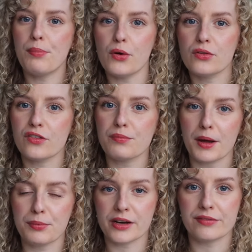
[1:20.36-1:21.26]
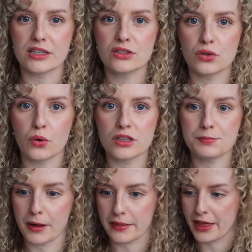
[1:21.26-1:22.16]
both of my previous tours,
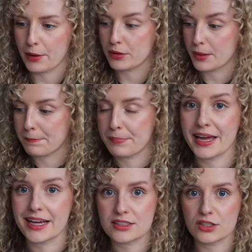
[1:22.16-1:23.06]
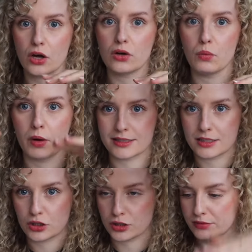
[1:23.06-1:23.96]
but they were the big circle ones
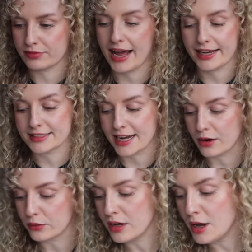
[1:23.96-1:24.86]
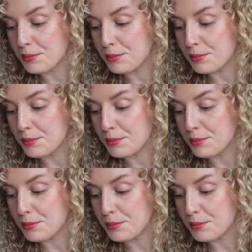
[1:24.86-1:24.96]
that just flatten down.